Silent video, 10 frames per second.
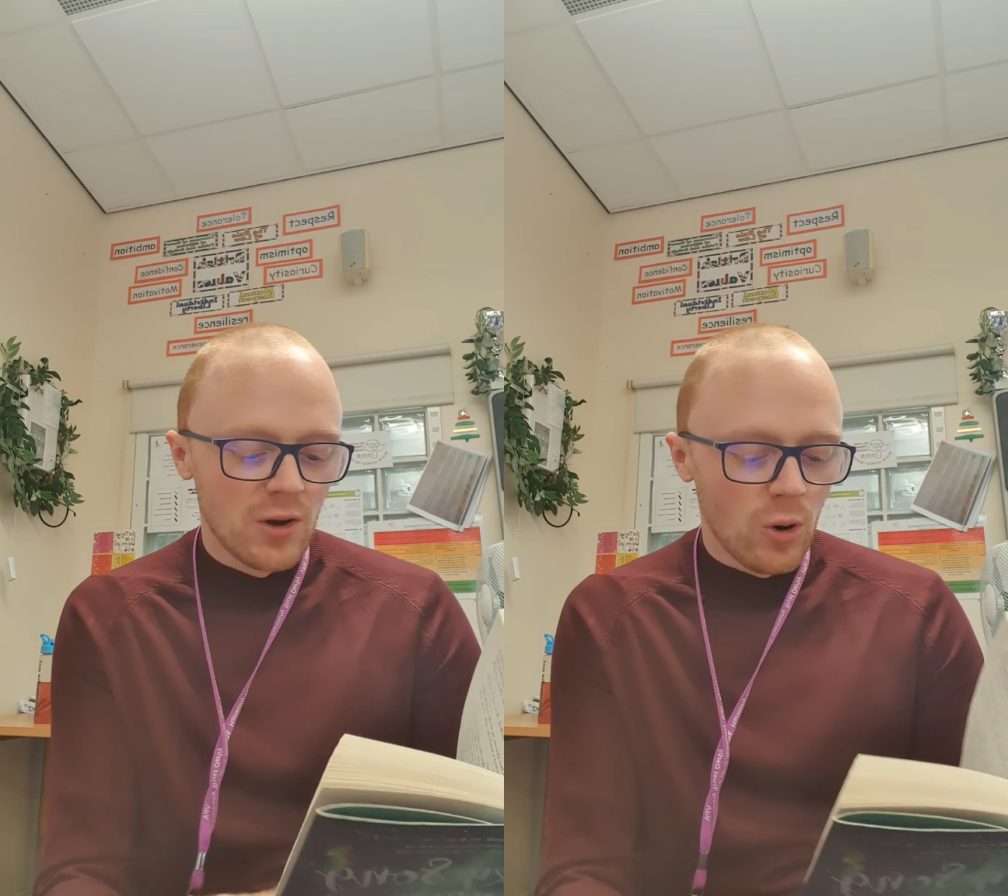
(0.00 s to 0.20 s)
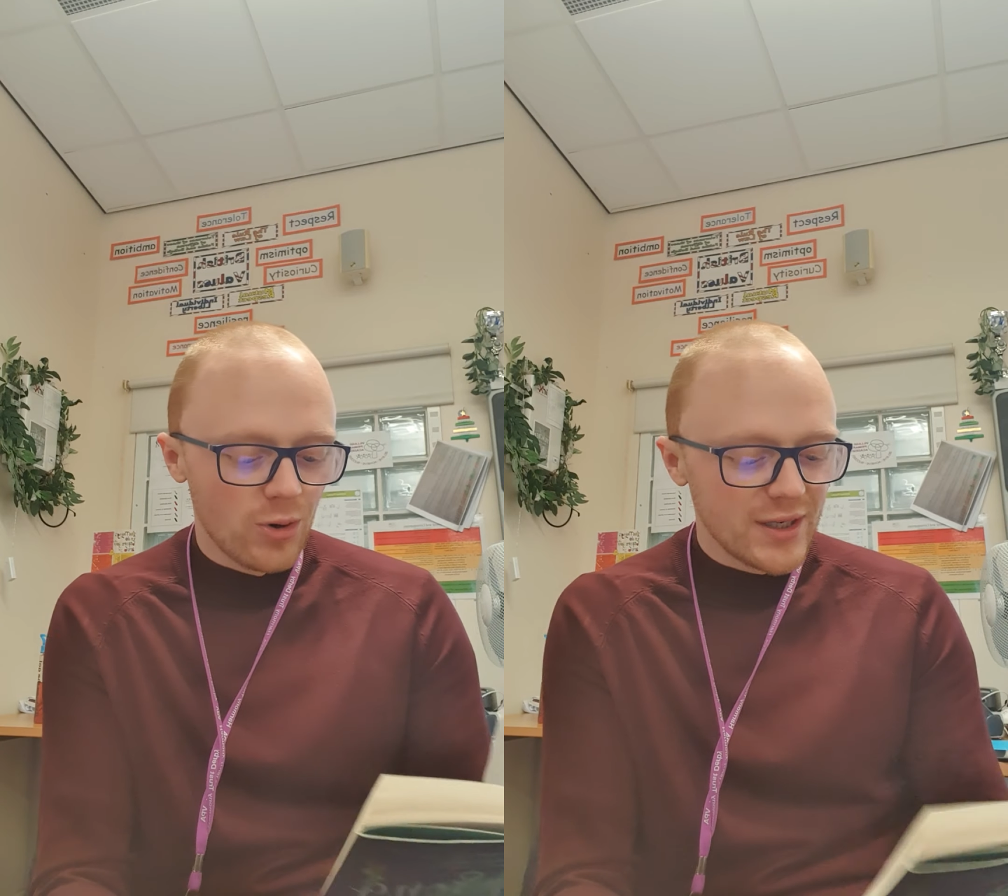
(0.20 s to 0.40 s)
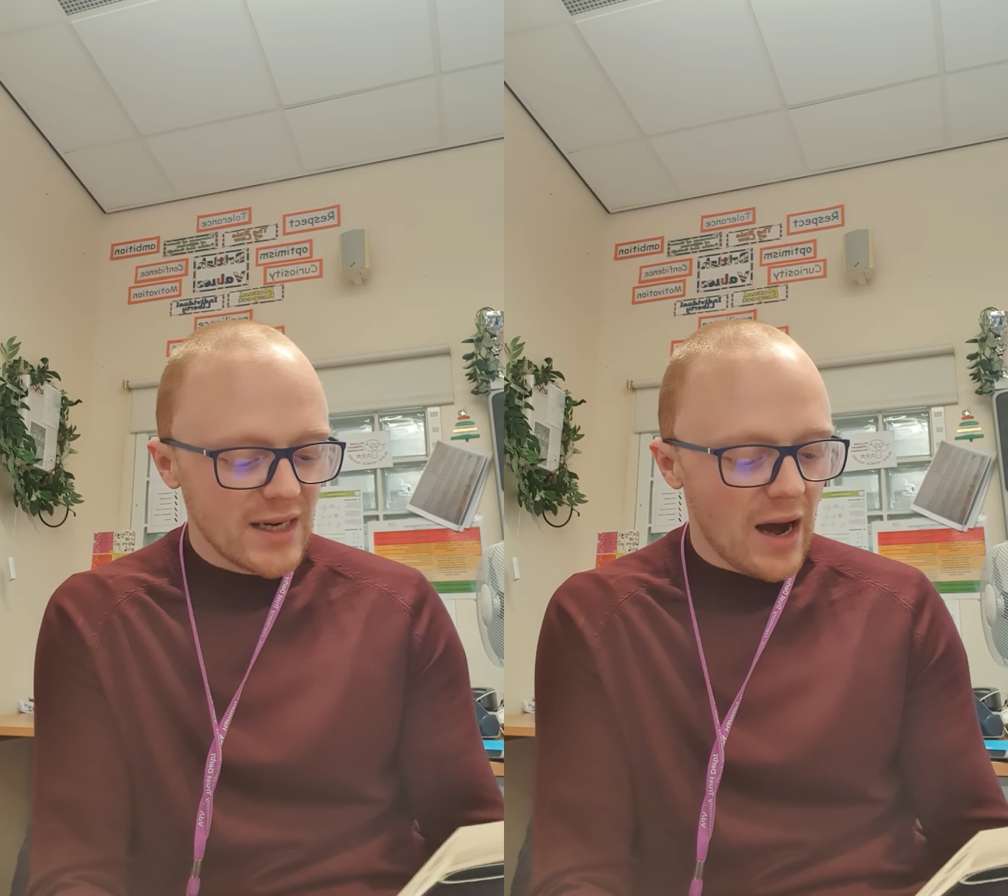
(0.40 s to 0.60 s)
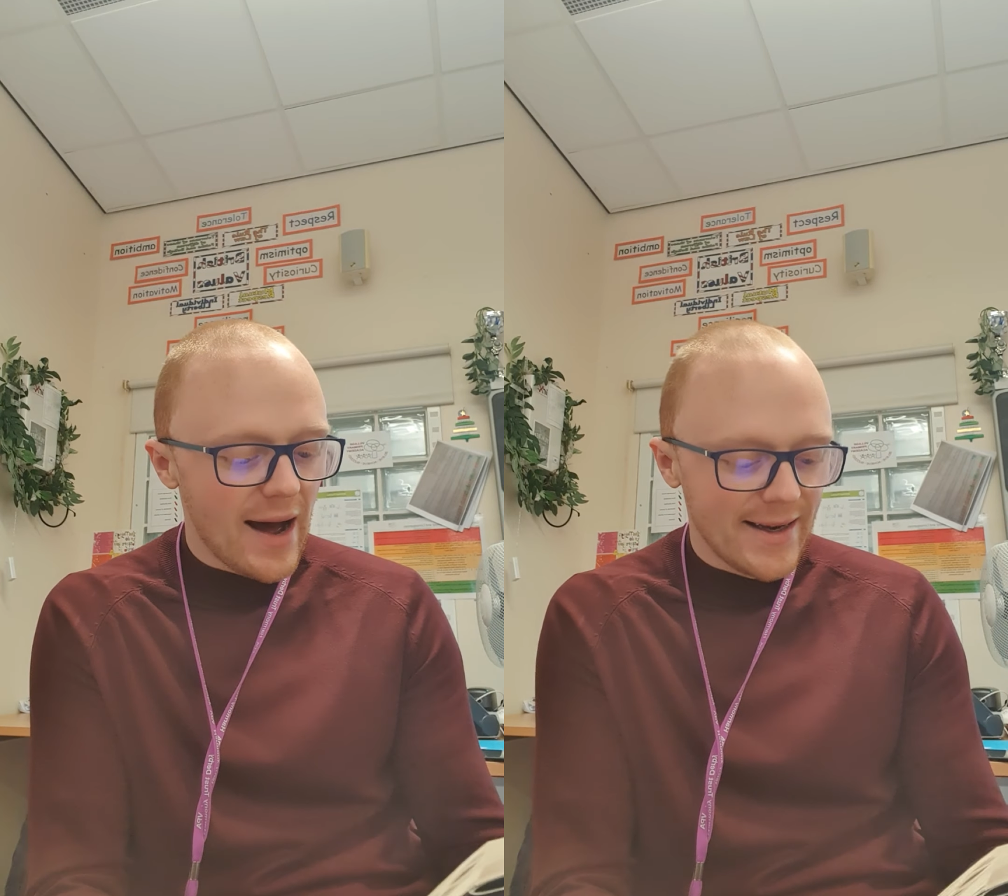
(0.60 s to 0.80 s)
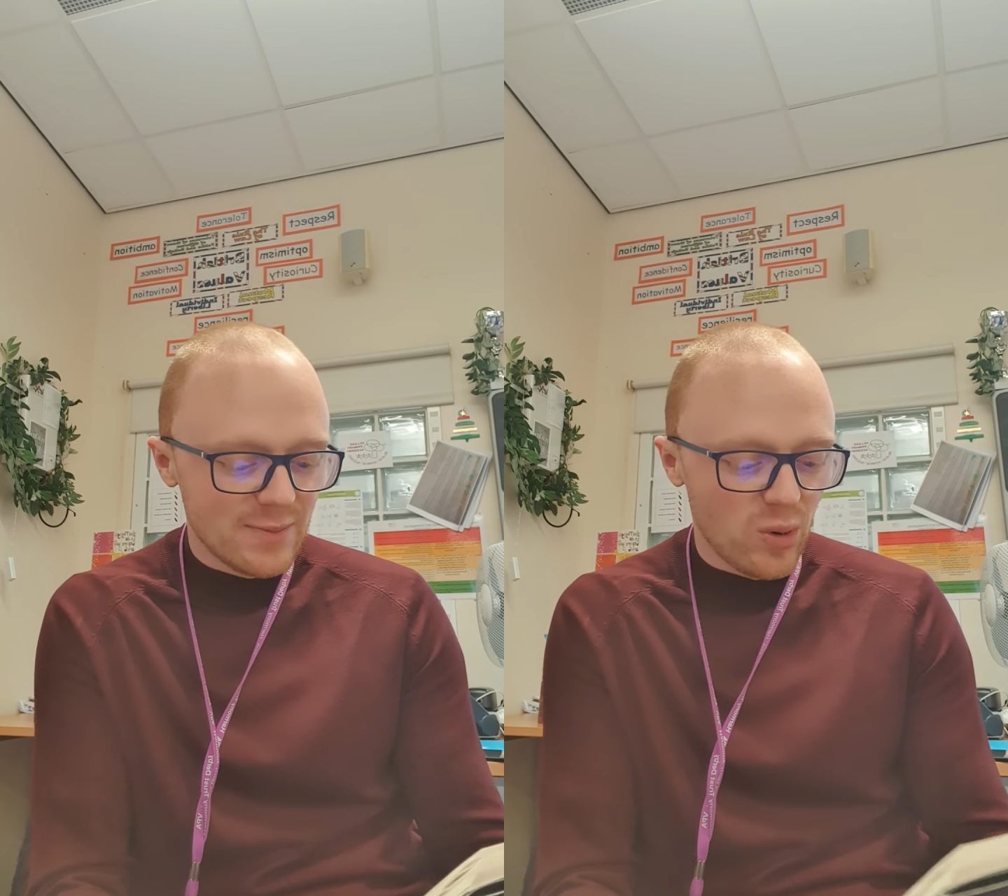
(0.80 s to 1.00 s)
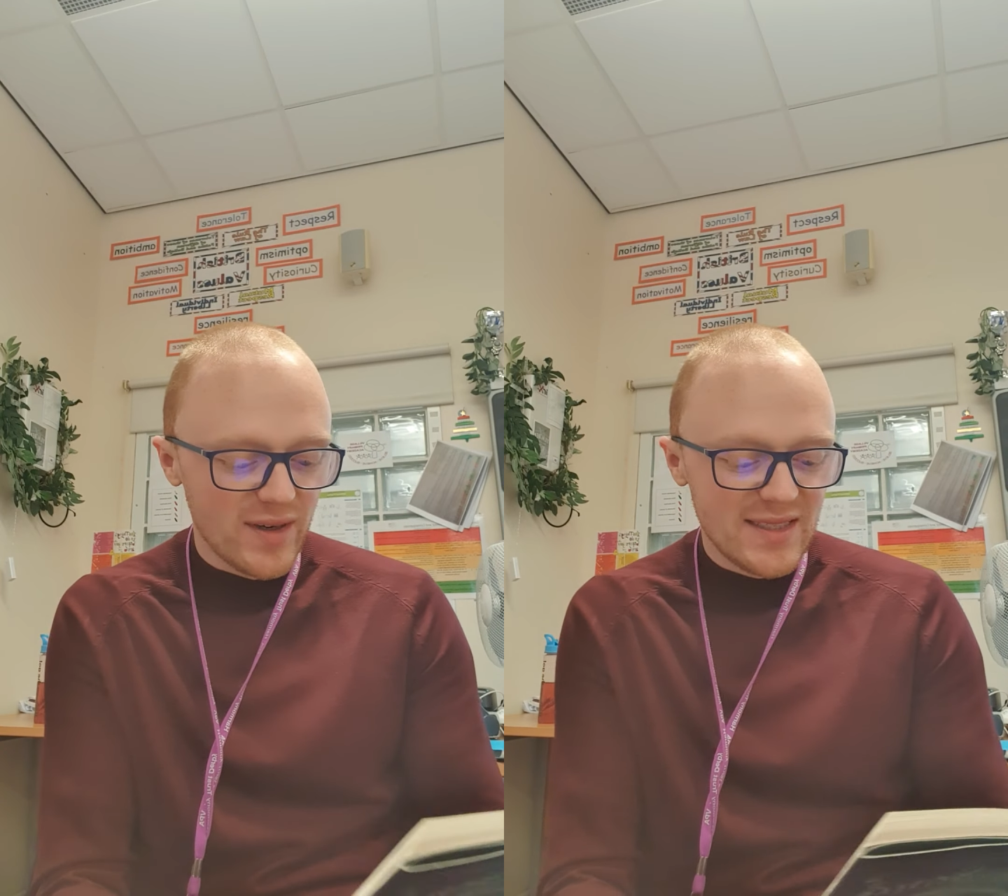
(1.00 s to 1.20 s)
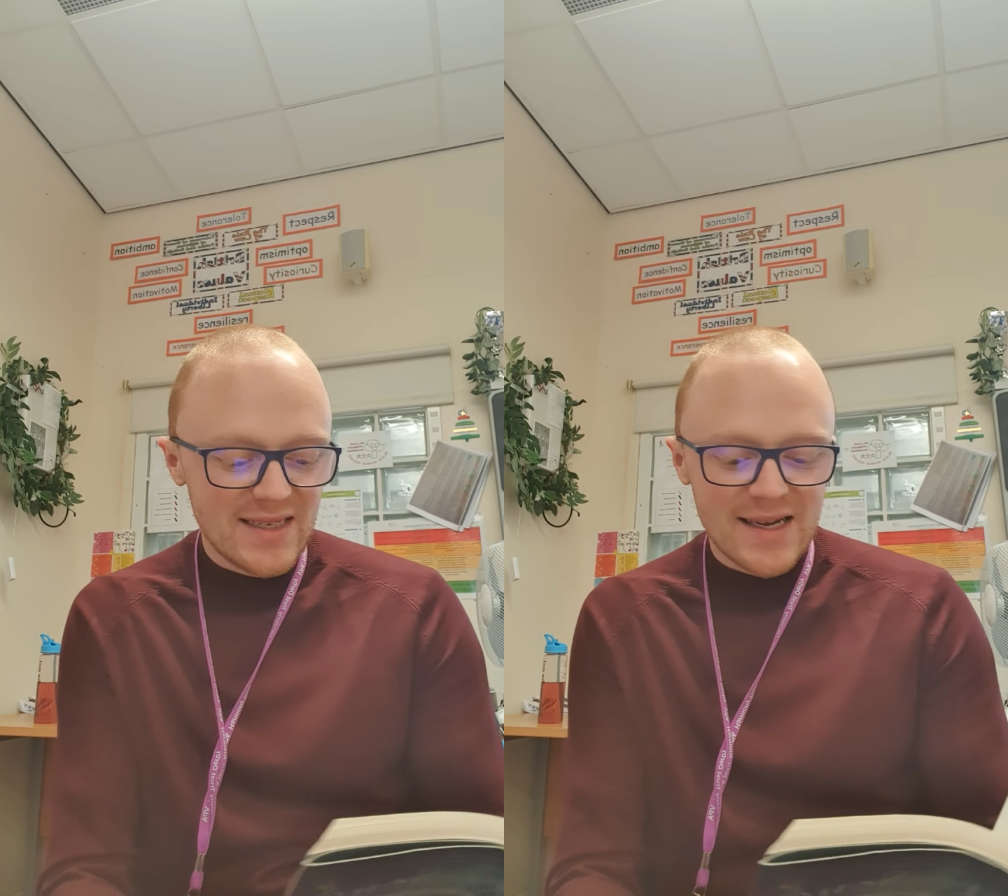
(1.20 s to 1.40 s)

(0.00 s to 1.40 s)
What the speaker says: hooded eyes, pointed